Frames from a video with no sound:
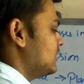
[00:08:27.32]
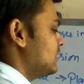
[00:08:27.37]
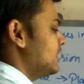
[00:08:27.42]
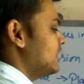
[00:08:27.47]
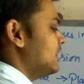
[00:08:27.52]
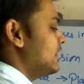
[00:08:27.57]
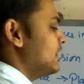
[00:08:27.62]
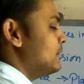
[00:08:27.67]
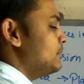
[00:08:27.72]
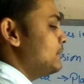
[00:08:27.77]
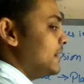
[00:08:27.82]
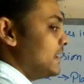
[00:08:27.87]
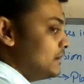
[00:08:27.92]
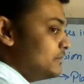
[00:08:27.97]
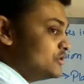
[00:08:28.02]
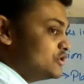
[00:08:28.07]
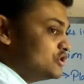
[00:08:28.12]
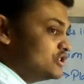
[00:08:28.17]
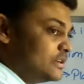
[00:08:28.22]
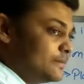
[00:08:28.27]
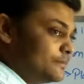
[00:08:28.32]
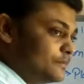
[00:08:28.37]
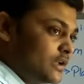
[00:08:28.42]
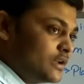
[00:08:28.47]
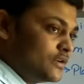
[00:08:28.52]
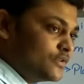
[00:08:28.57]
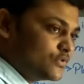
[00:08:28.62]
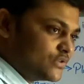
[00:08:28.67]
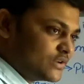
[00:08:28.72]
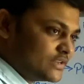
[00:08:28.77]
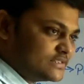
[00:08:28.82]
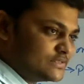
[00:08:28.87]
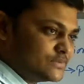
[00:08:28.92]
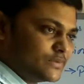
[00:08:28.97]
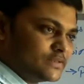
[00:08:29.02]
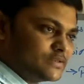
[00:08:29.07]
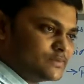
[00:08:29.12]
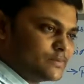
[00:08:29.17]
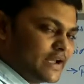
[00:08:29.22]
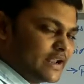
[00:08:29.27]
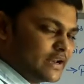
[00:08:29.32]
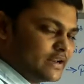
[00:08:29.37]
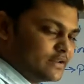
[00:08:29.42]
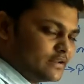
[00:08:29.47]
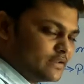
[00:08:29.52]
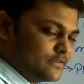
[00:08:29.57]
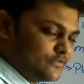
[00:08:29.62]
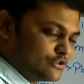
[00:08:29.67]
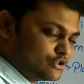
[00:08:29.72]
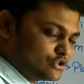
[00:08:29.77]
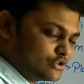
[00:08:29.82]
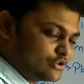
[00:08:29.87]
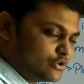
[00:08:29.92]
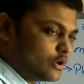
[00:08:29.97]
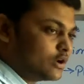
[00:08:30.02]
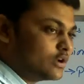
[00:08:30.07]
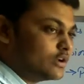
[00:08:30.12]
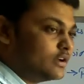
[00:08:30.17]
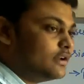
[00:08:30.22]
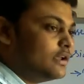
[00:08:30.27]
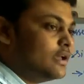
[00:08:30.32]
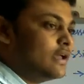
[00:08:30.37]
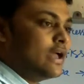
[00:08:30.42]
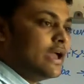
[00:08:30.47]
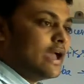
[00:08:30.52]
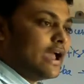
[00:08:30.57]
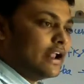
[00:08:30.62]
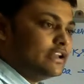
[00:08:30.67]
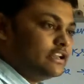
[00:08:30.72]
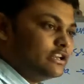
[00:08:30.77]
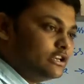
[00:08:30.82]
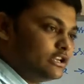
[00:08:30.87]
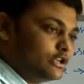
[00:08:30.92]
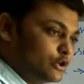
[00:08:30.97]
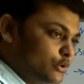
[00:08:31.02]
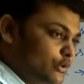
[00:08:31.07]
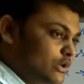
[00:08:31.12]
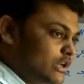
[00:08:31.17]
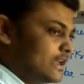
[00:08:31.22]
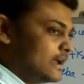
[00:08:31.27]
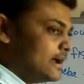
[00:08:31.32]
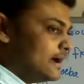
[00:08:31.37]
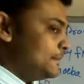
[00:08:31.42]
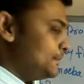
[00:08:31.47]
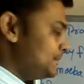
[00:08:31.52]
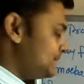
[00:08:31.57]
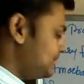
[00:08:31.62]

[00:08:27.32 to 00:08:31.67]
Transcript: In Paramecium transverse binary fission occur, and in Euglia